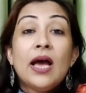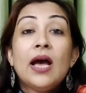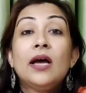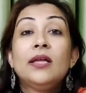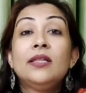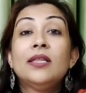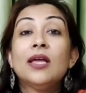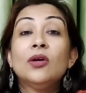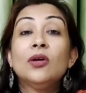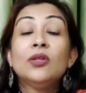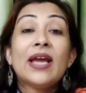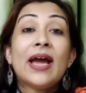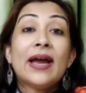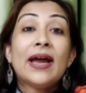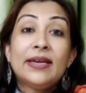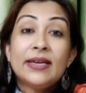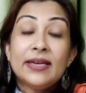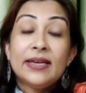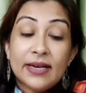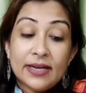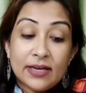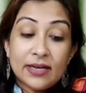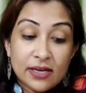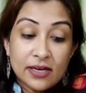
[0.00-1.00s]
Now the
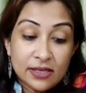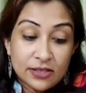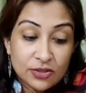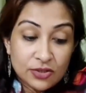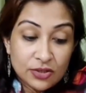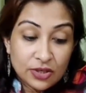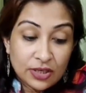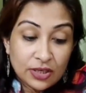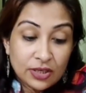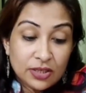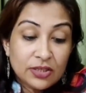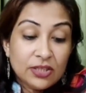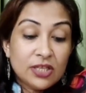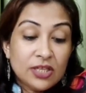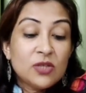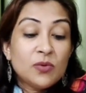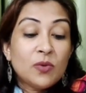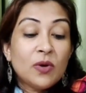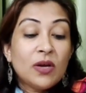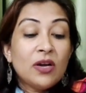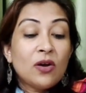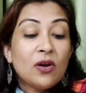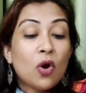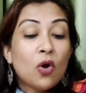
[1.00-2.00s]
antenatal history. This
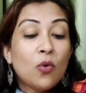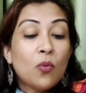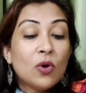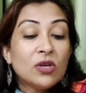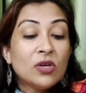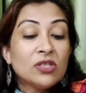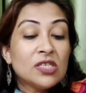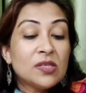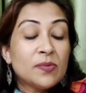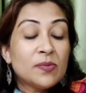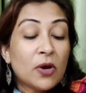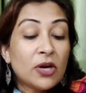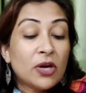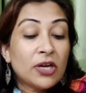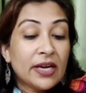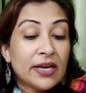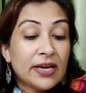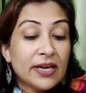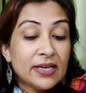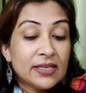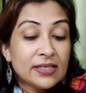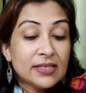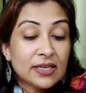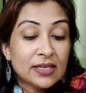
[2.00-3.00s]
one was a
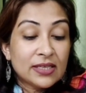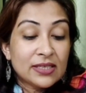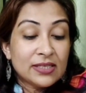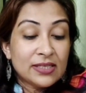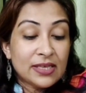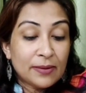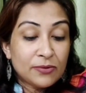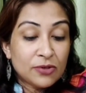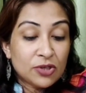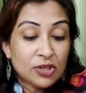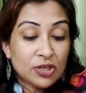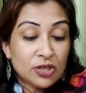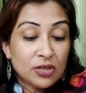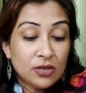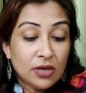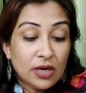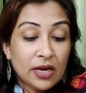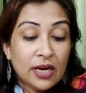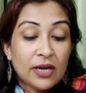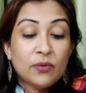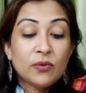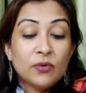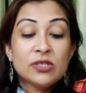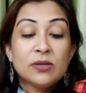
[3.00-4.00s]
spontaneous conception.
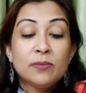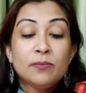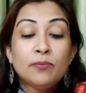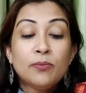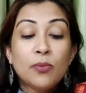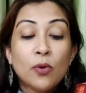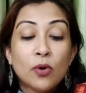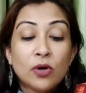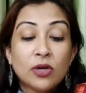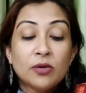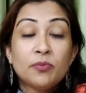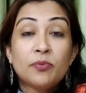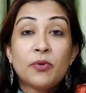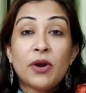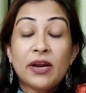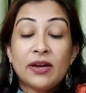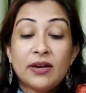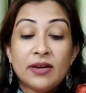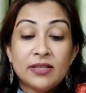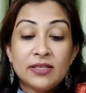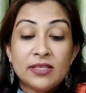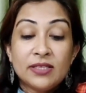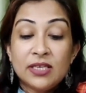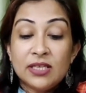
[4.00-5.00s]
It was a booked
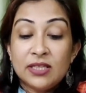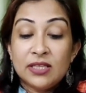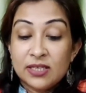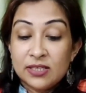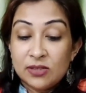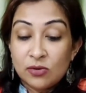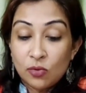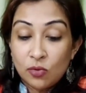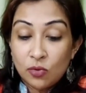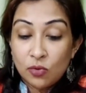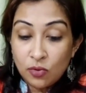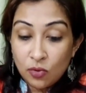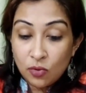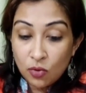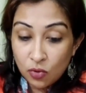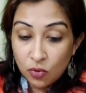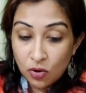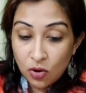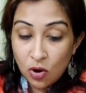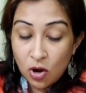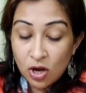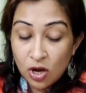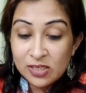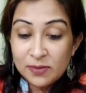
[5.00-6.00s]
pregnancy in this
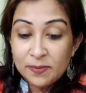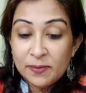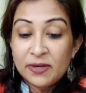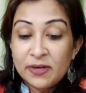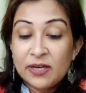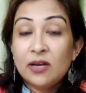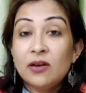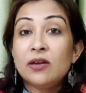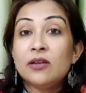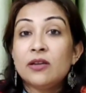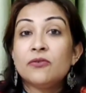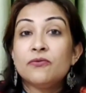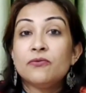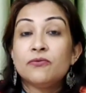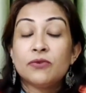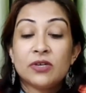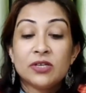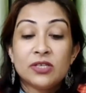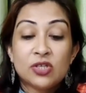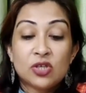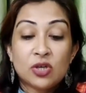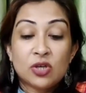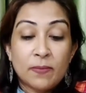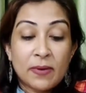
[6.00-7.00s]
hospital in the
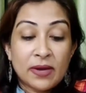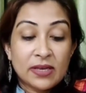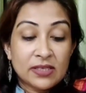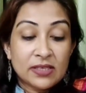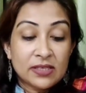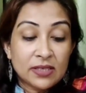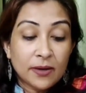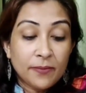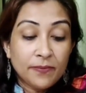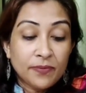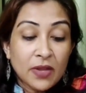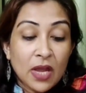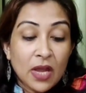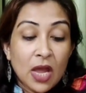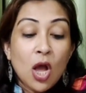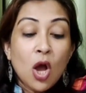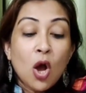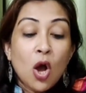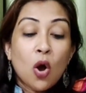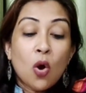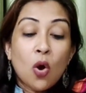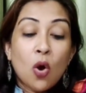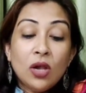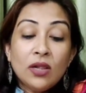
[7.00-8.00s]
first trimester.
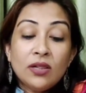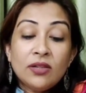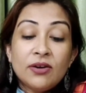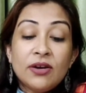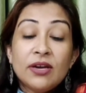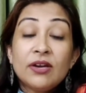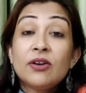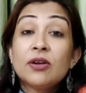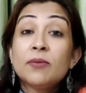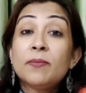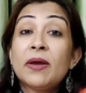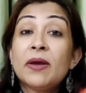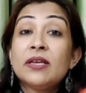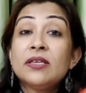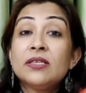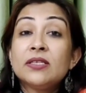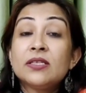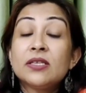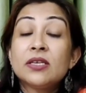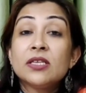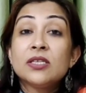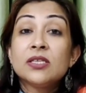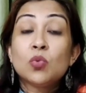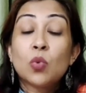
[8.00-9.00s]
All 3
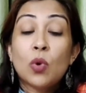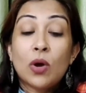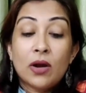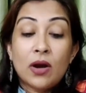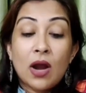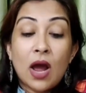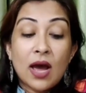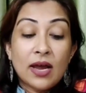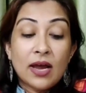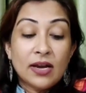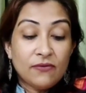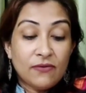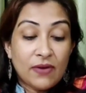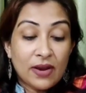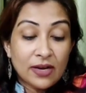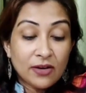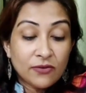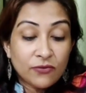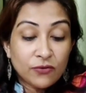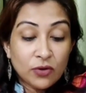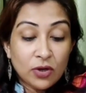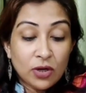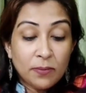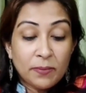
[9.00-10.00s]
trimesters were
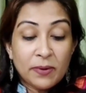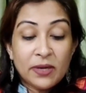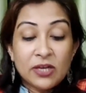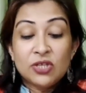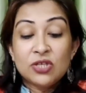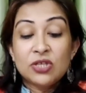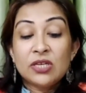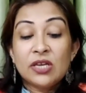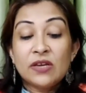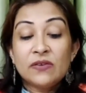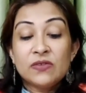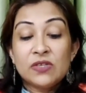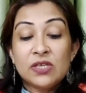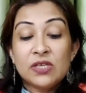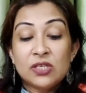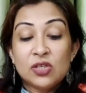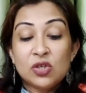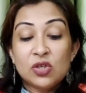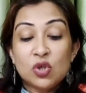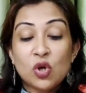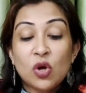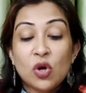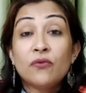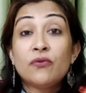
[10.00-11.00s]
uneventful. Patient gives
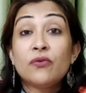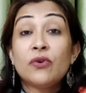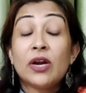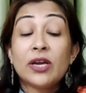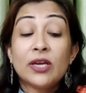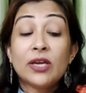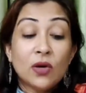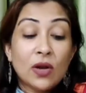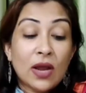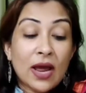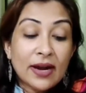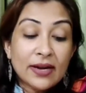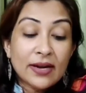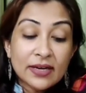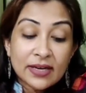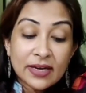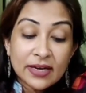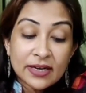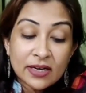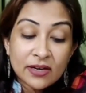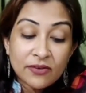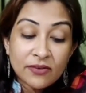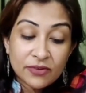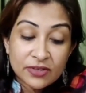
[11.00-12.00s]
history of regular
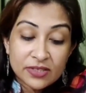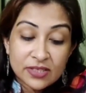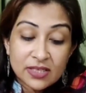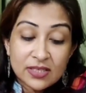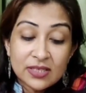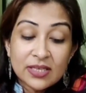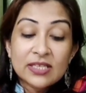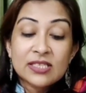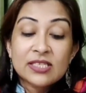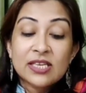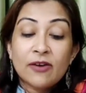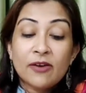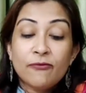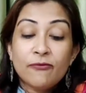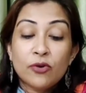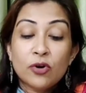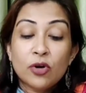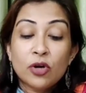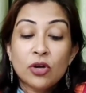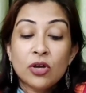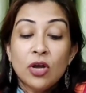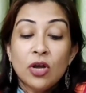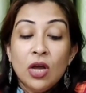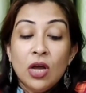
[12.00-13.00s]
antenatal visits except for
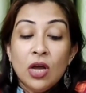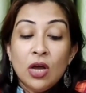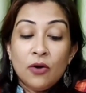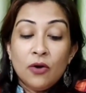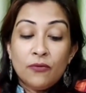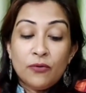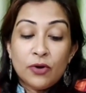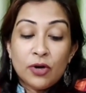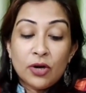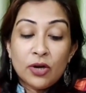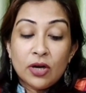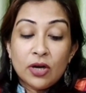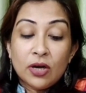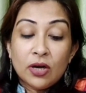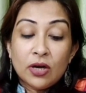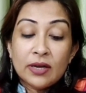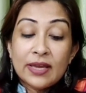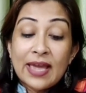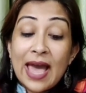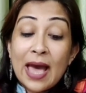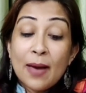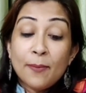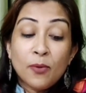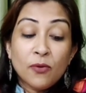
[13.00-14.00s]
a
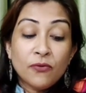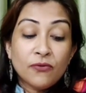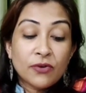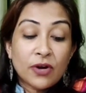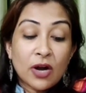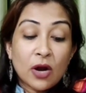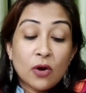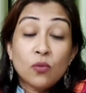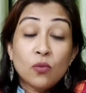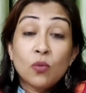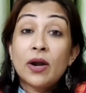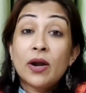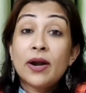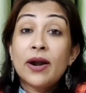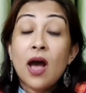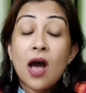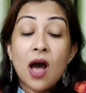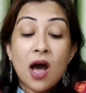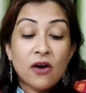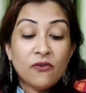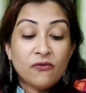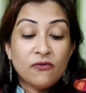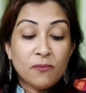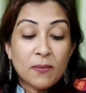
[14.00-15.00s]
gap of around
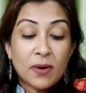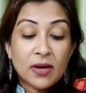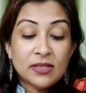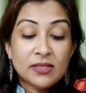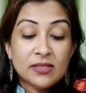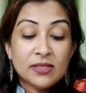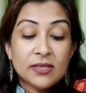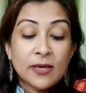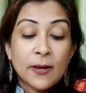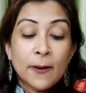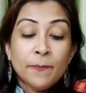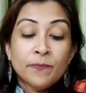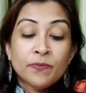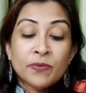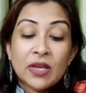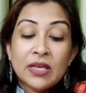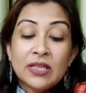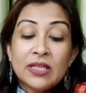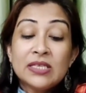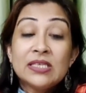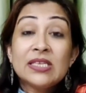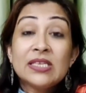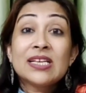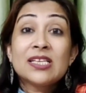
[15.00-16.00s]
1.5 months
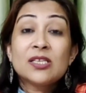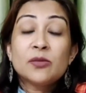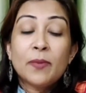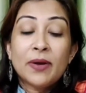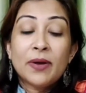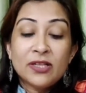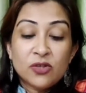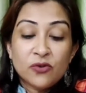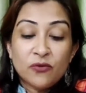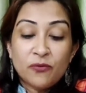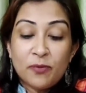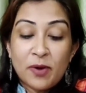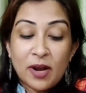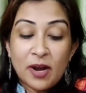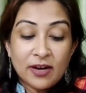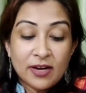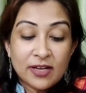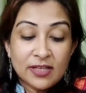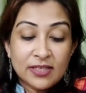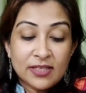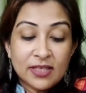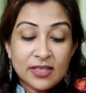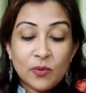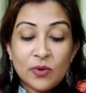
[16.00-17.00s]
in the 6 months of
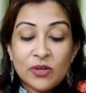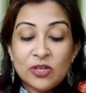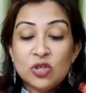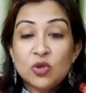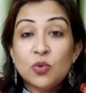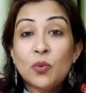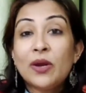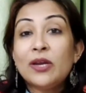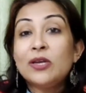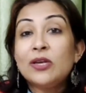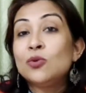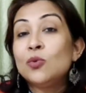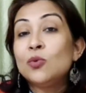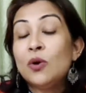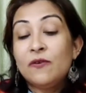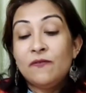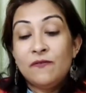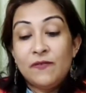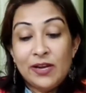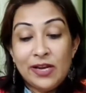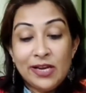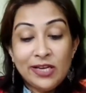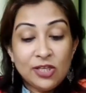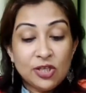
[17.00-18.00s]
pregnancy when she went to her
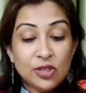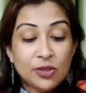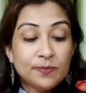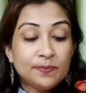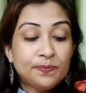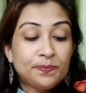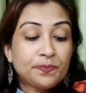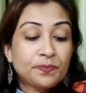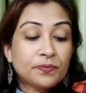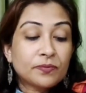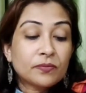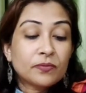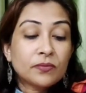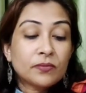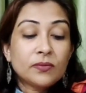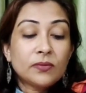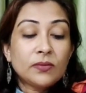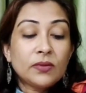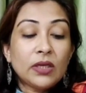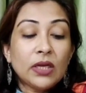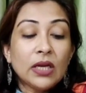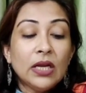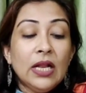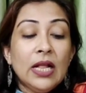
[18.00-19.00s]
village.
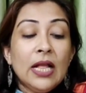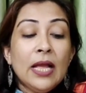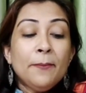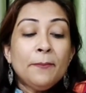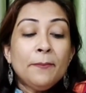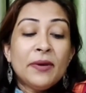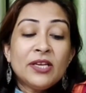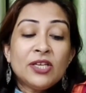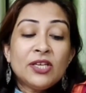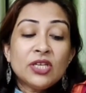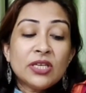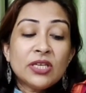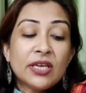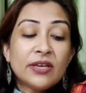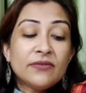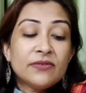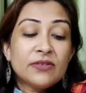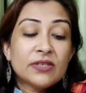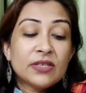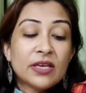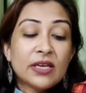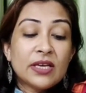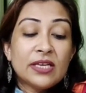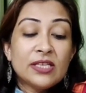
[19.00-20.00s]
Patient
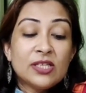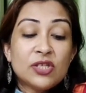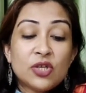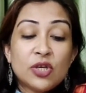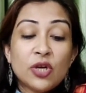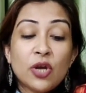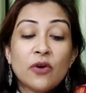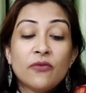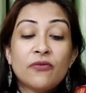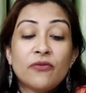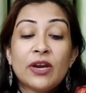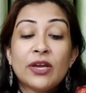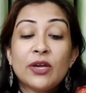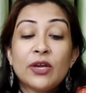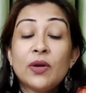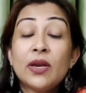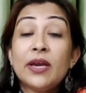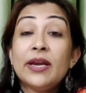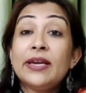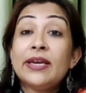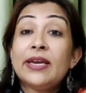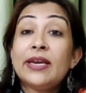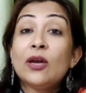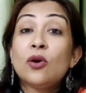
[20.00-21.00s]
gives history of regular
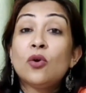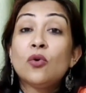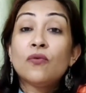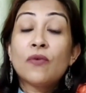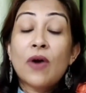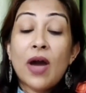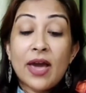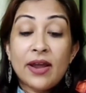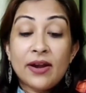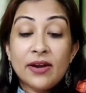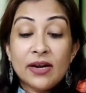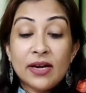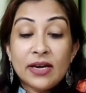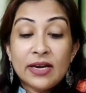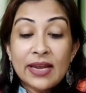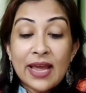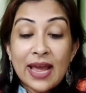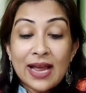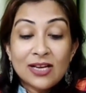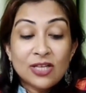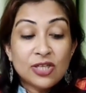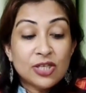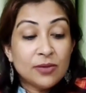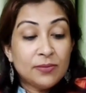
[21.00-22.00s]
intake of iron and
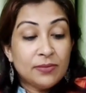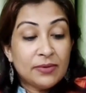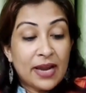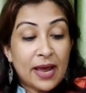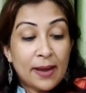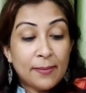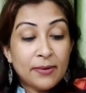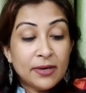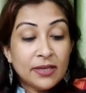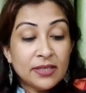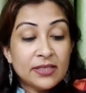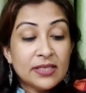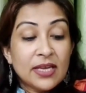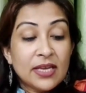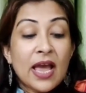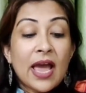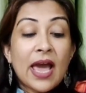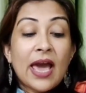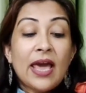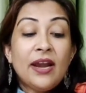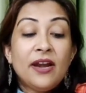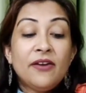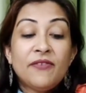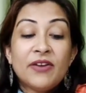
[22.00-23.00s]
calcium tablets,
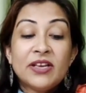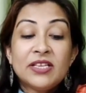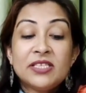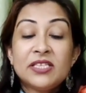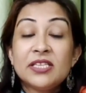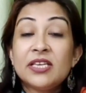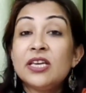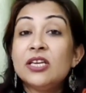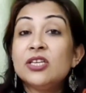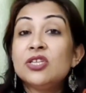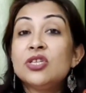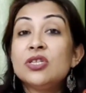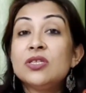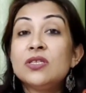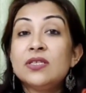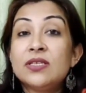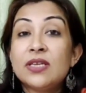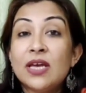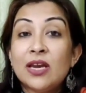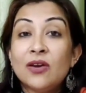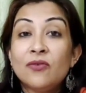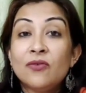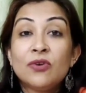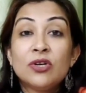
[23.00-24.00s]
and investigations
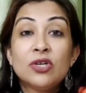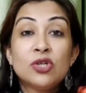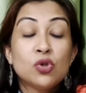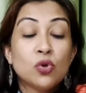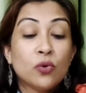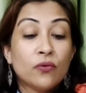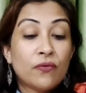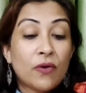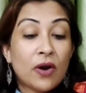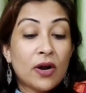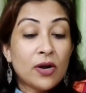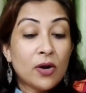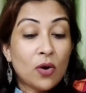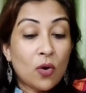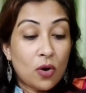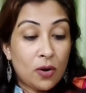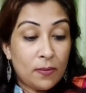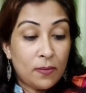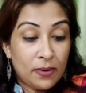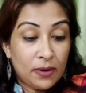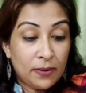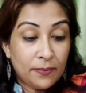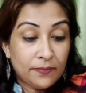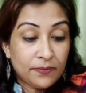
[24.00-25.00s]
done were so far
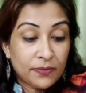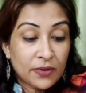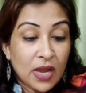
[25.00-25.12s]
normal.